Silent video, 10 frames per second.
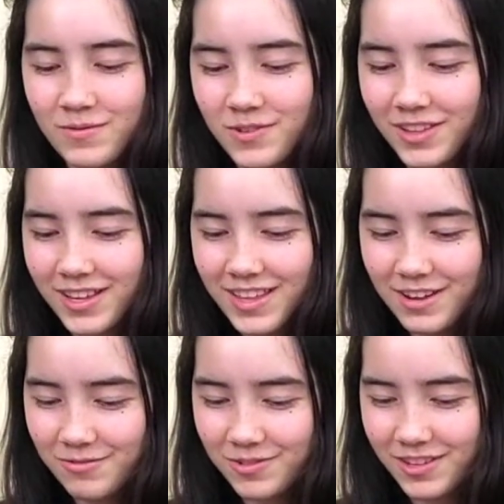Well, I
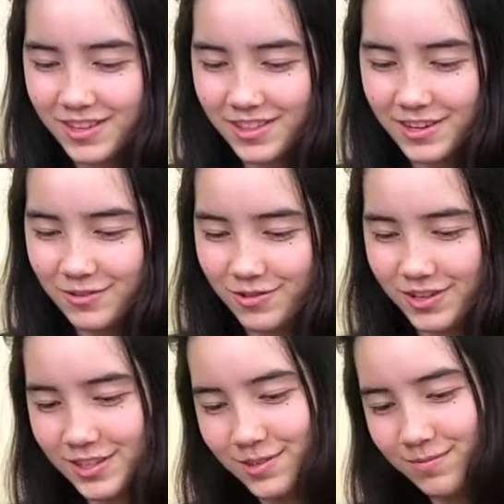like really thin
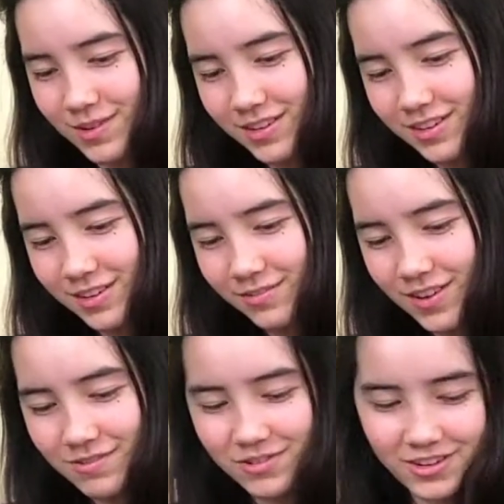crust, but if
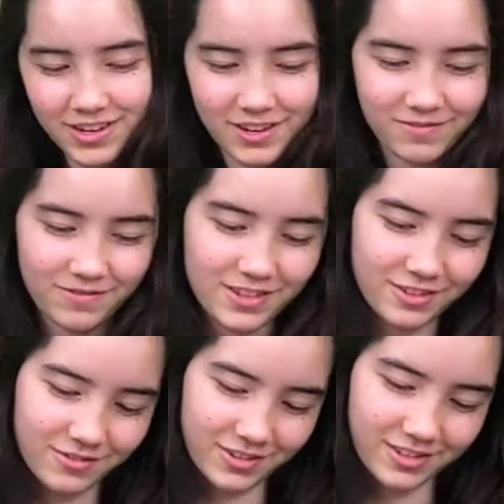I were to have
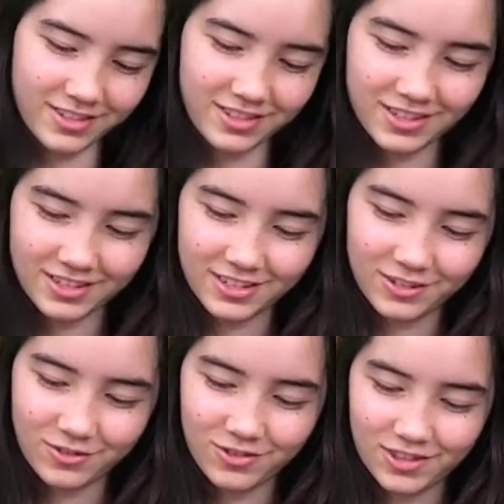thick crust, then this
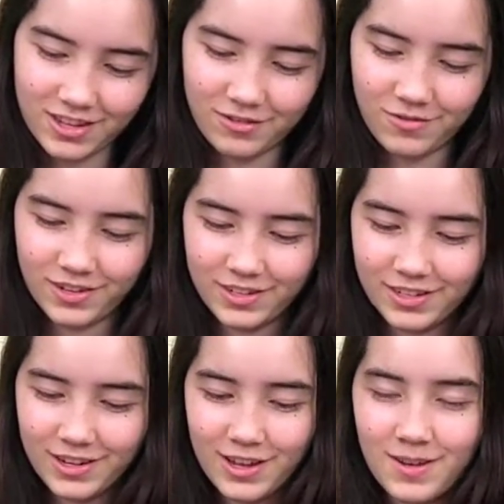is good thick crust,
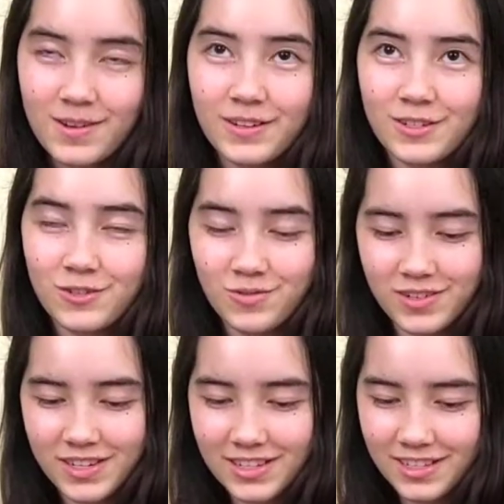because you
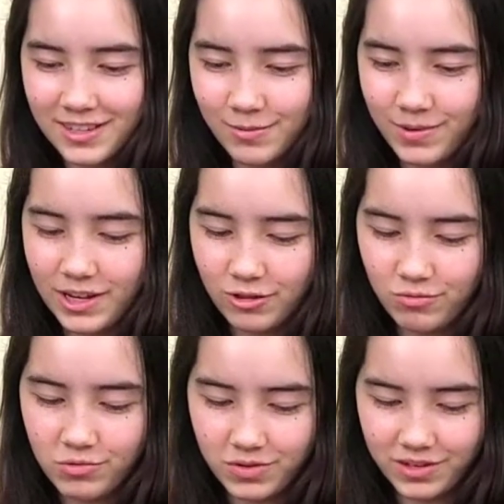can easily bite
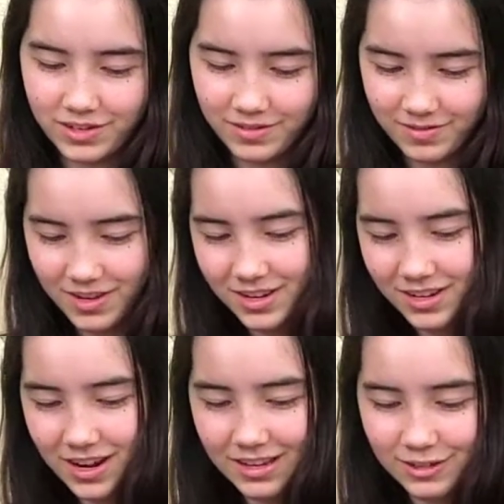through it, and
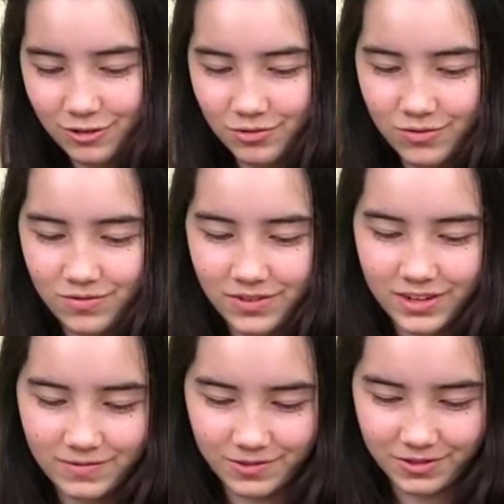it has good
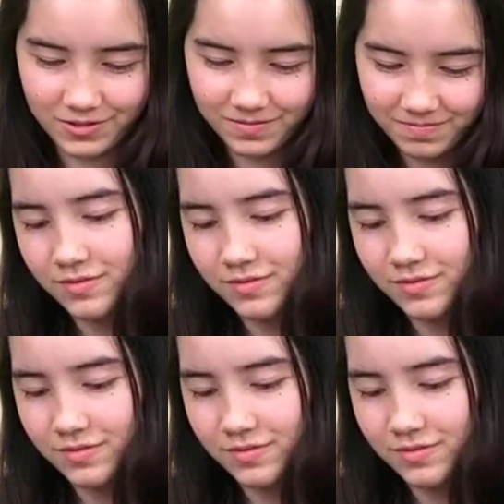flavor.